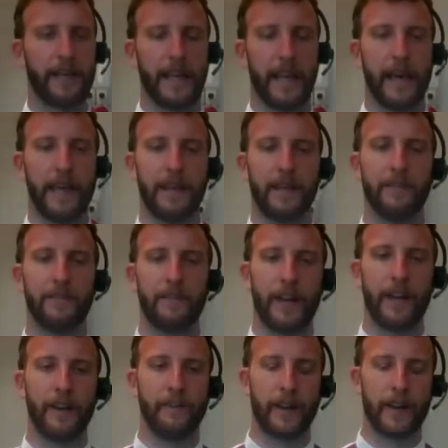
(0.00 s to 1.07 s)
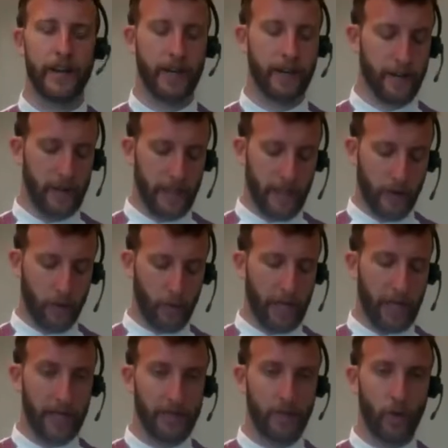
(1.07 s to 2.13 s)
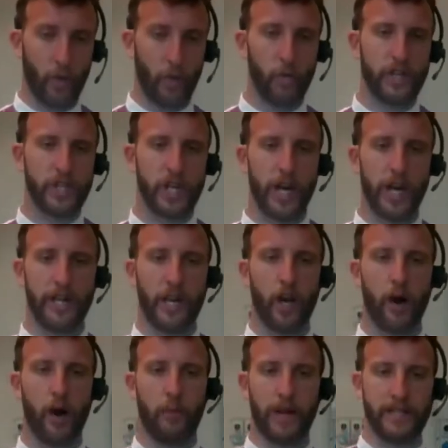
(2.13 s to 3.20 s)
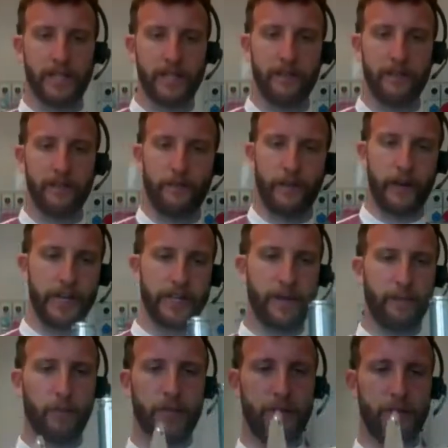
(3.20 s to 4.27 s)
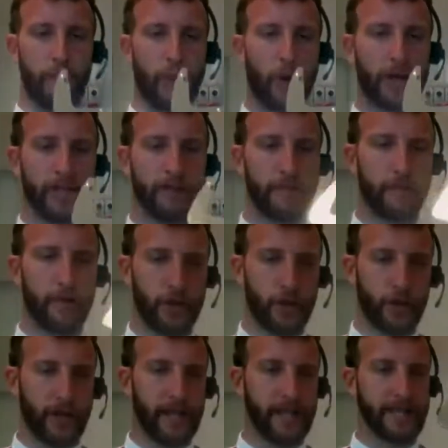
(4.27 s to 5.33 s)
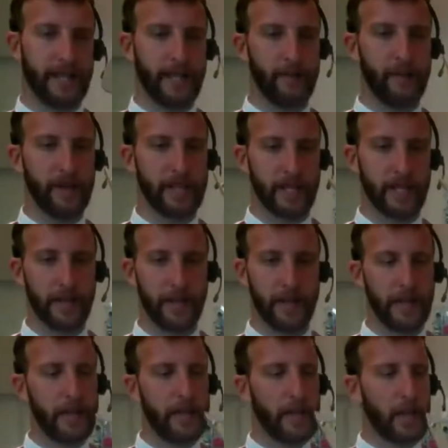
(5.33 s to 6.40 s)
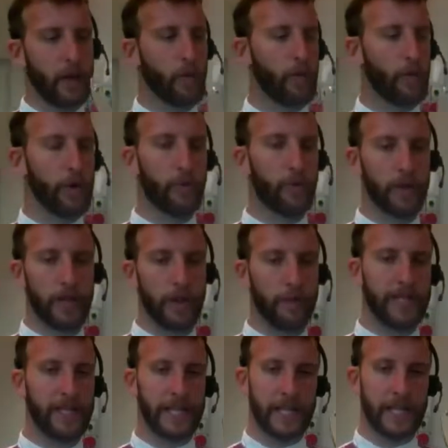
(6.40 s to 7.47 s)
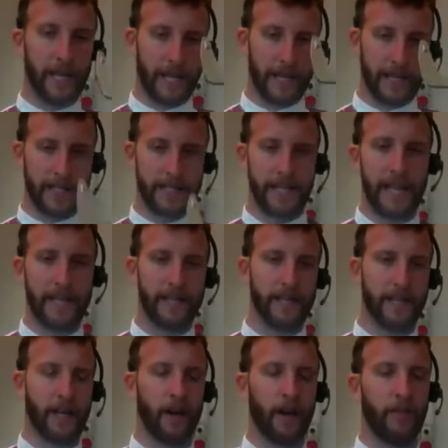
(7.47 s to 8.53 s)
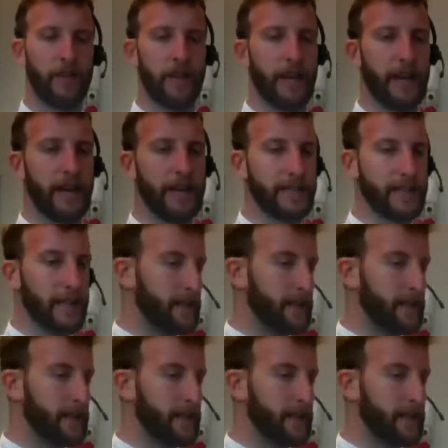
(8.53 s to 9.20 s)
again very, very quickly. So which are the components? The first and most important for sure is the beater. We will put the beater at the center of the